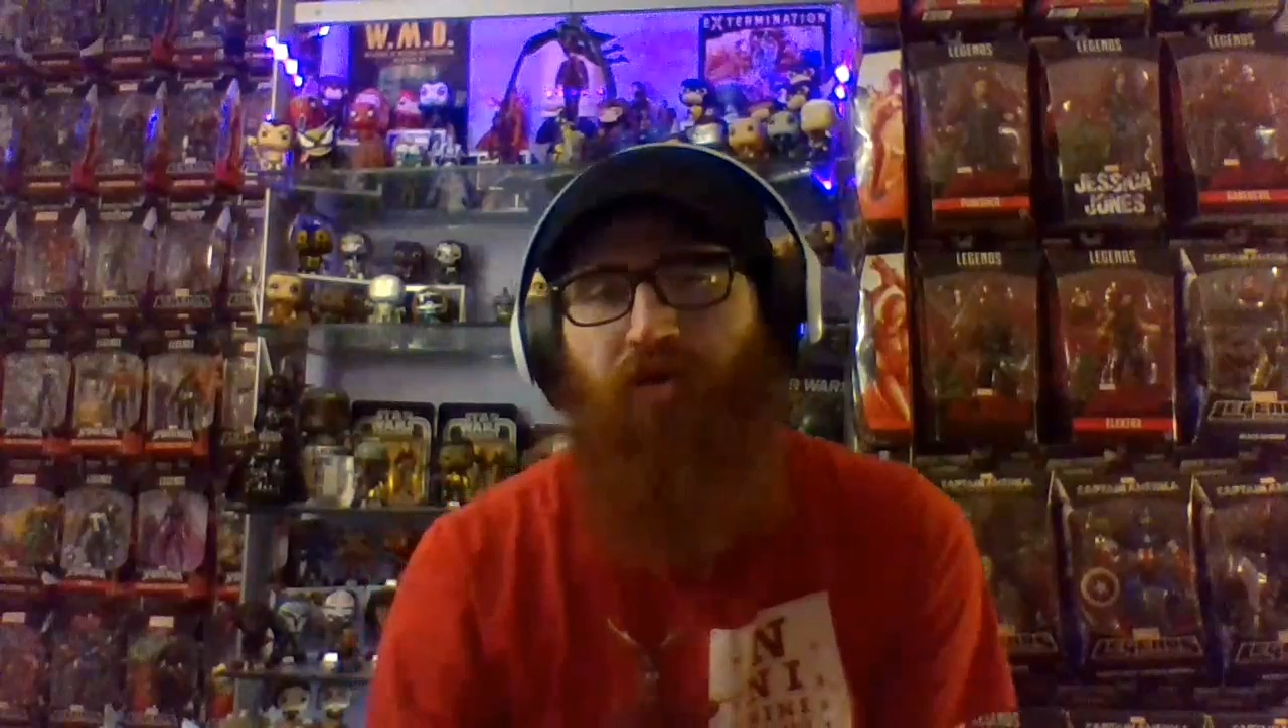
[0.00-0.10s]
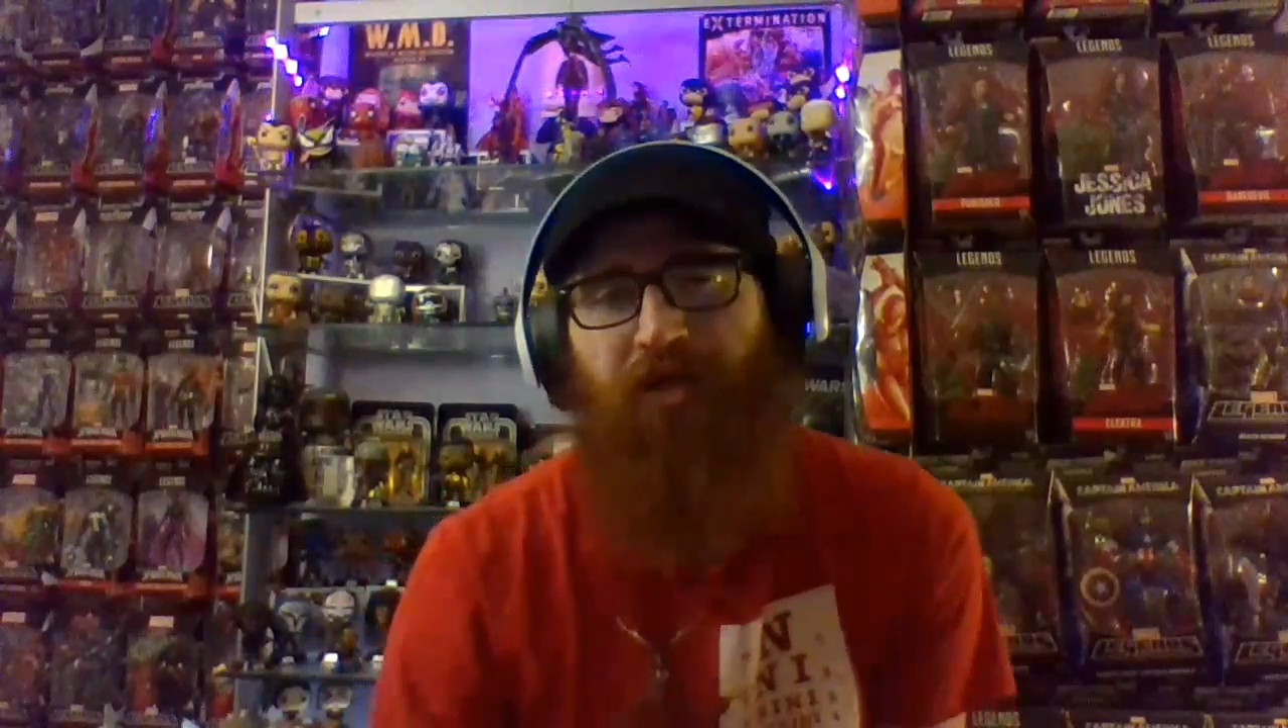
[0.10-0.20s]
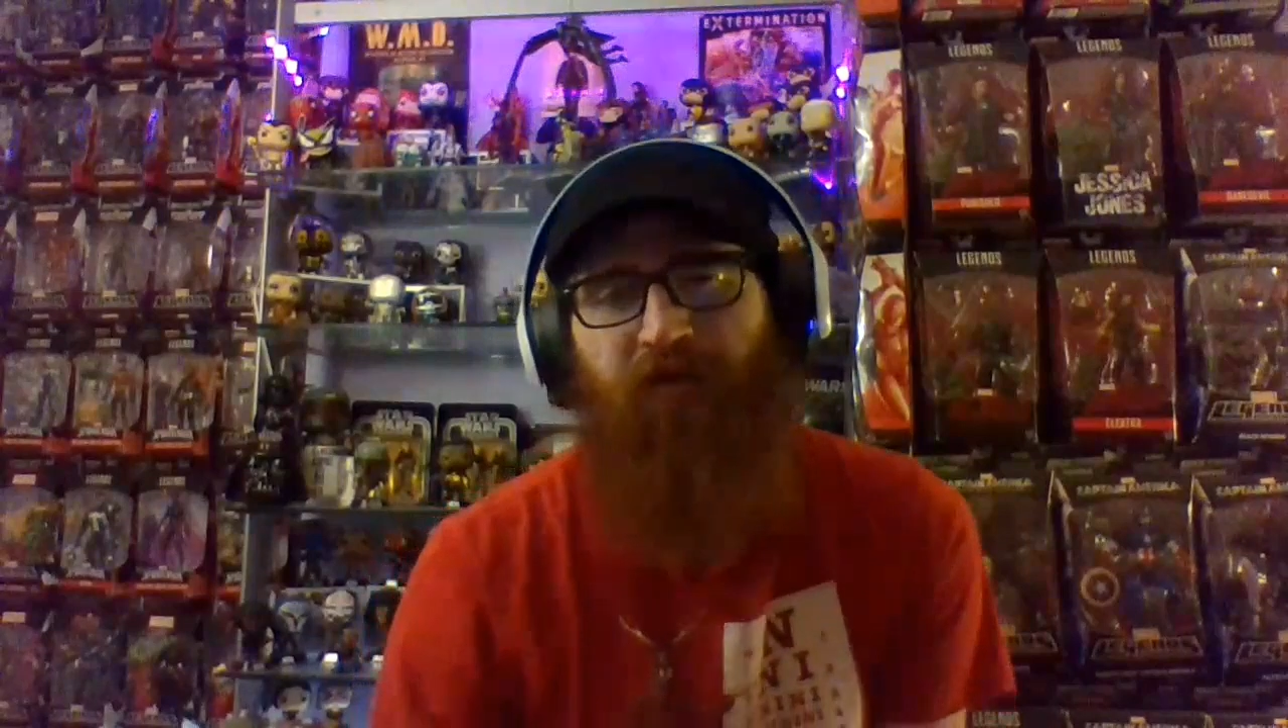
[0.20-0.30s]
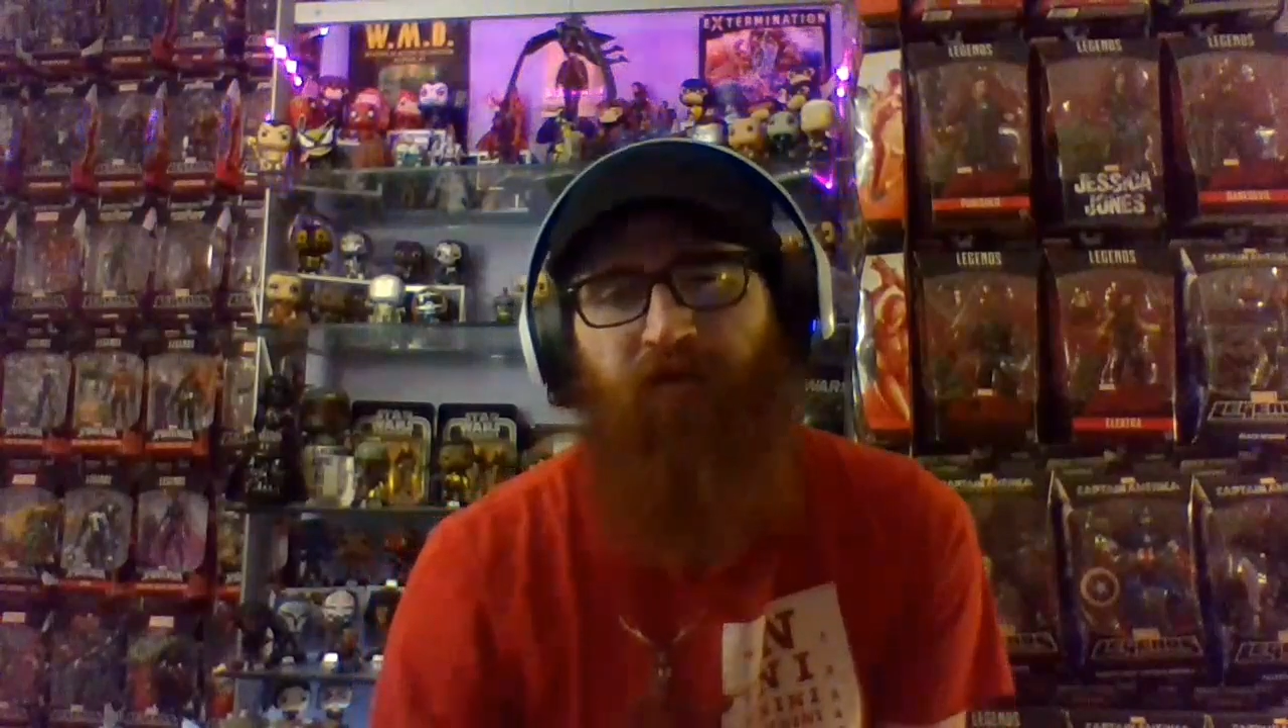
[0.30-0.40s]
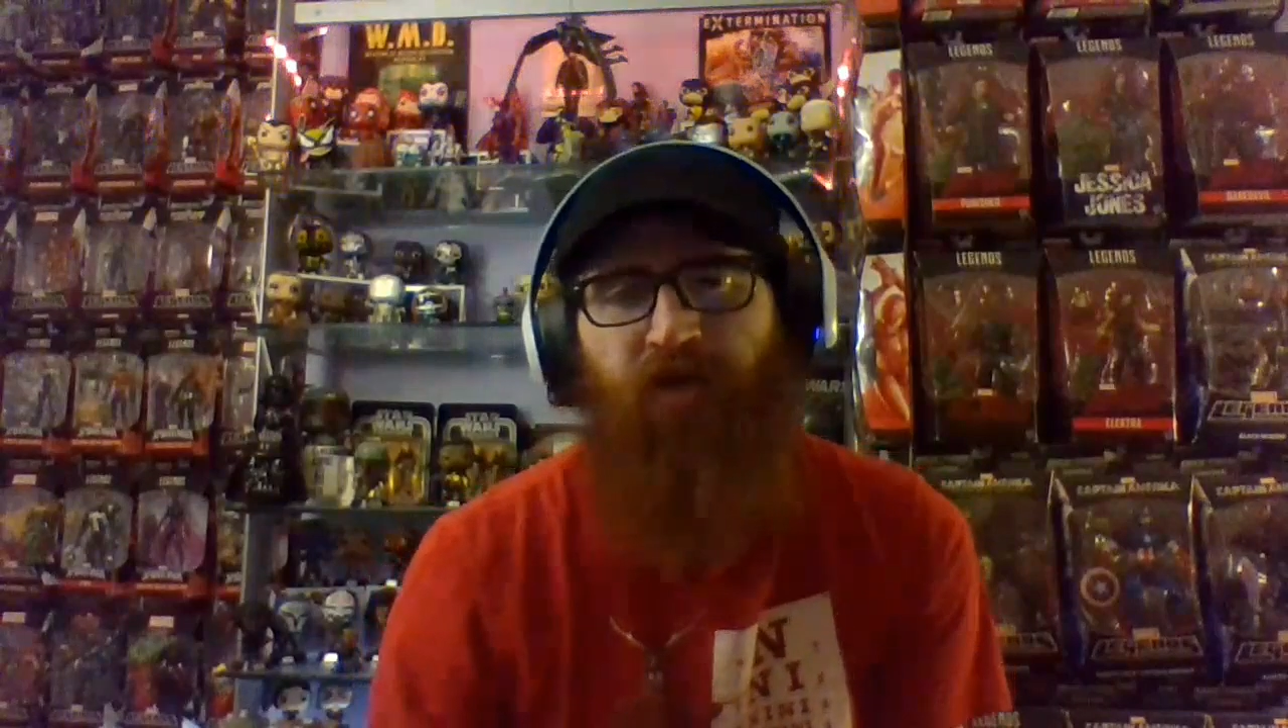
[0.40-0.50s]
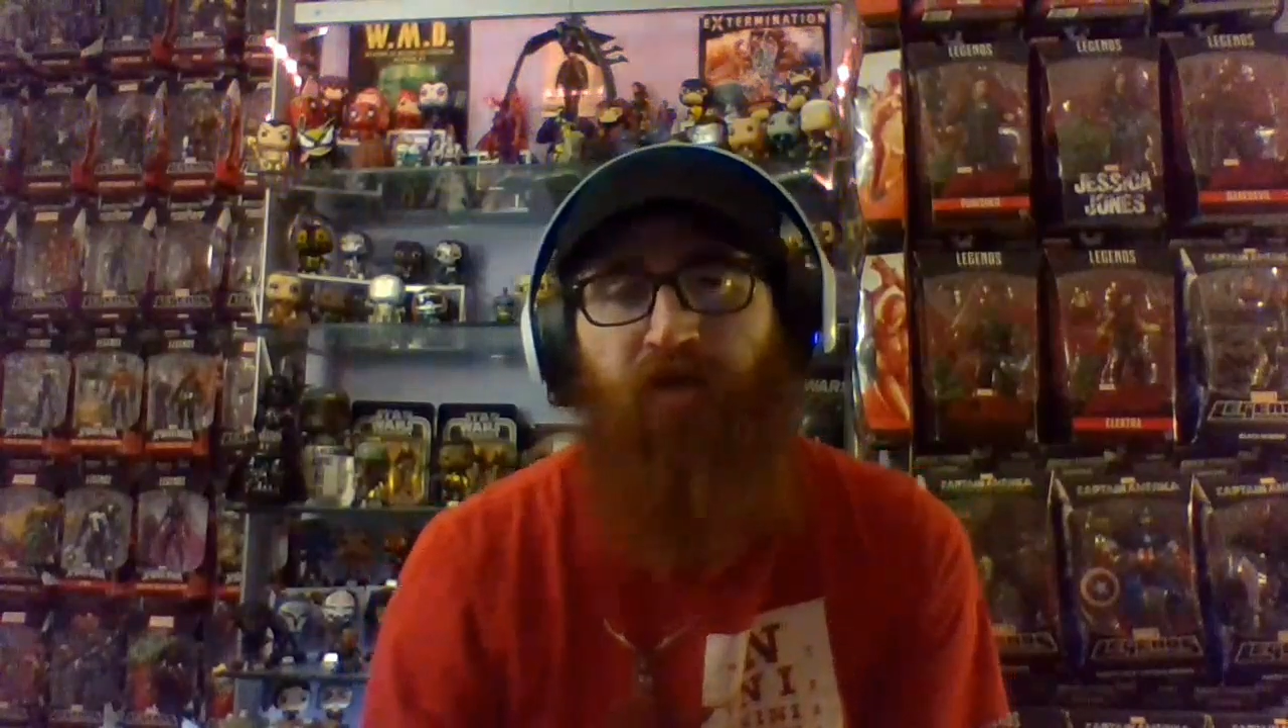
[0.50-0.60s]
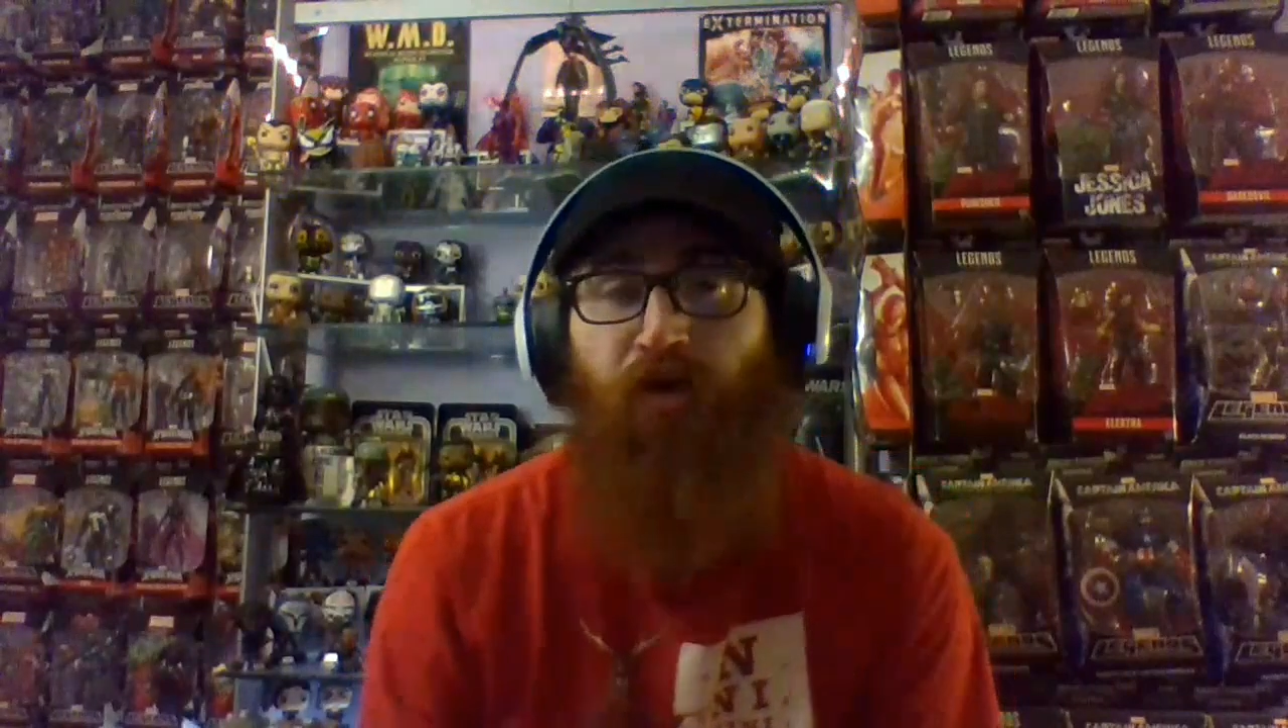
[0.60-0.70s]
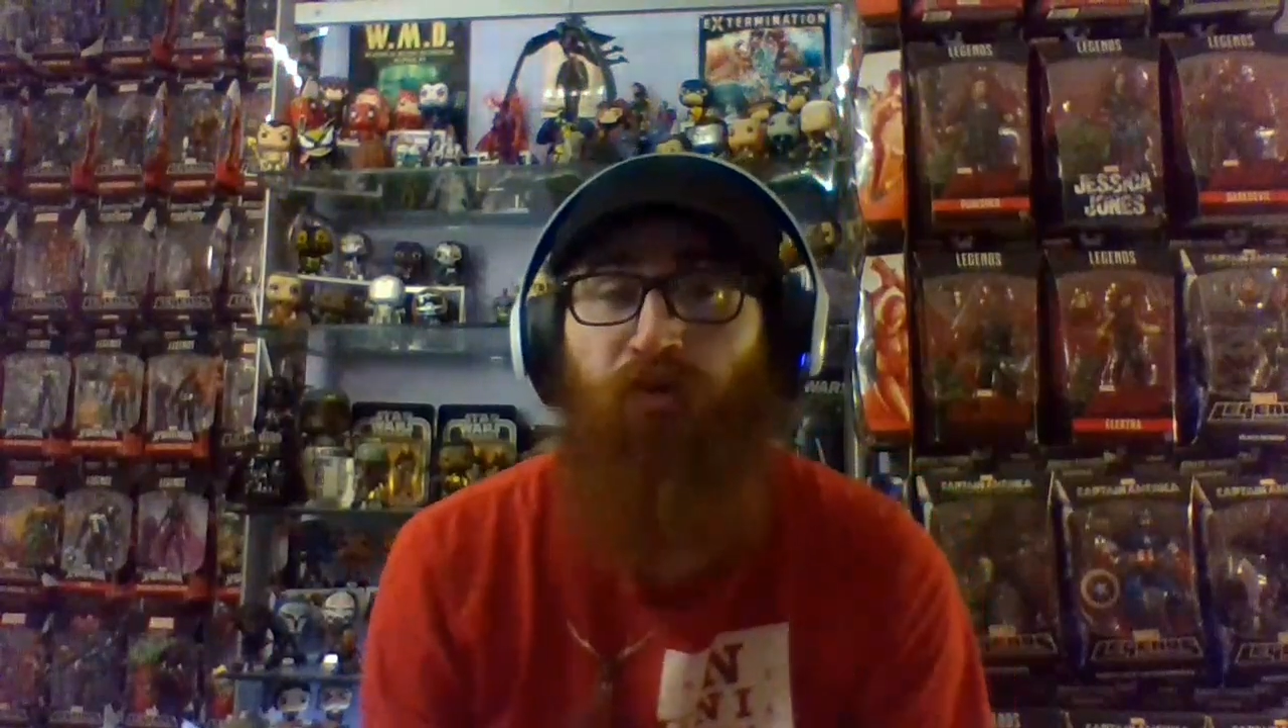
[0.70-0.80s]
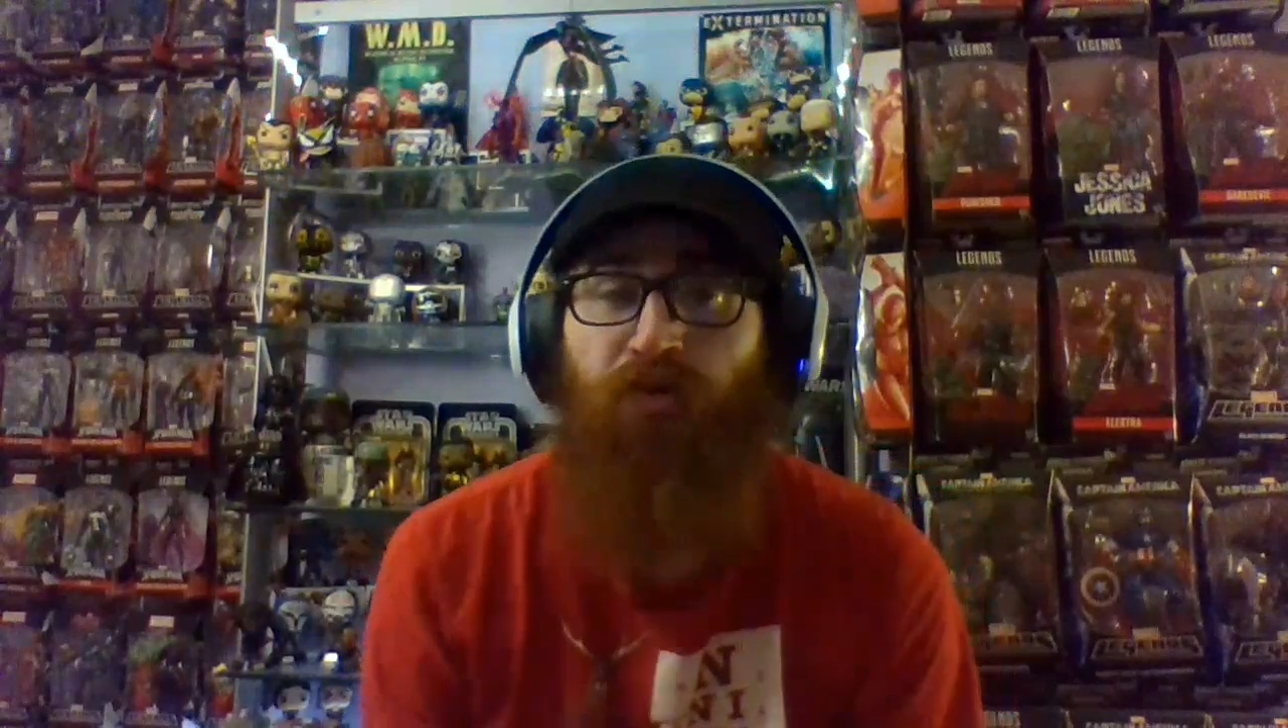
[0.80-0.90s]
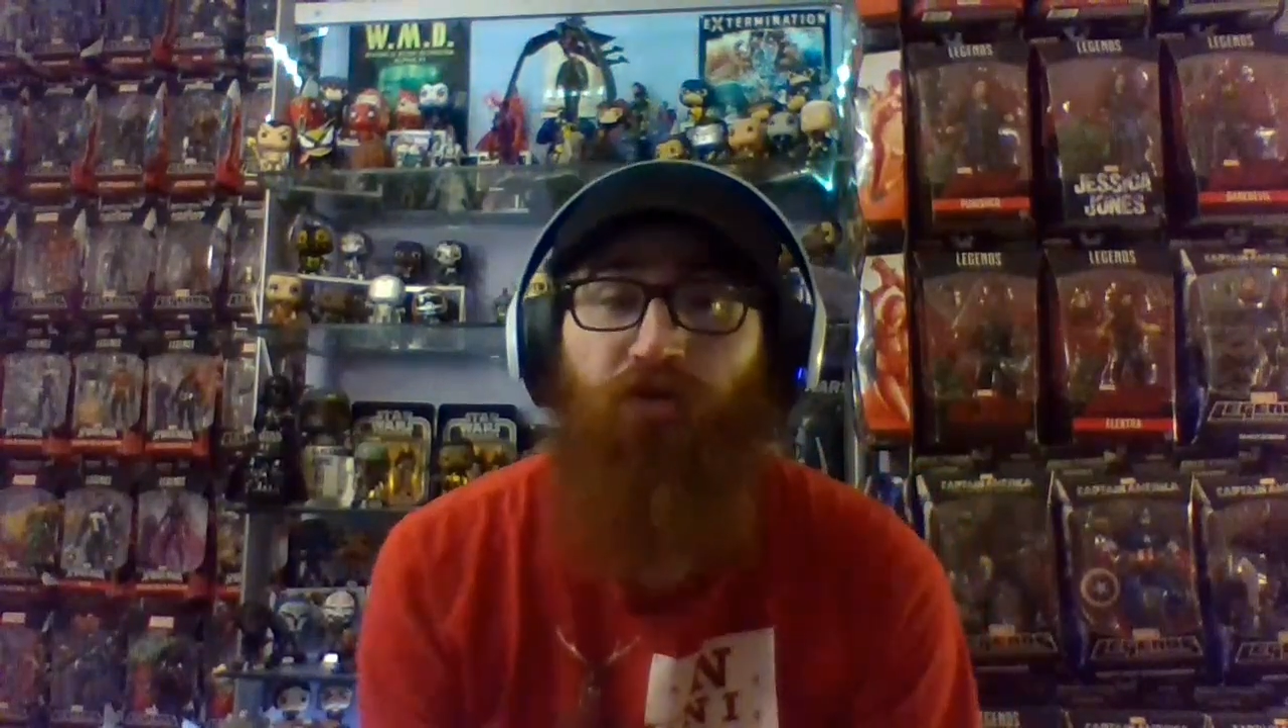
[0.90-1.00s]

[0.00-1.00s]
this video.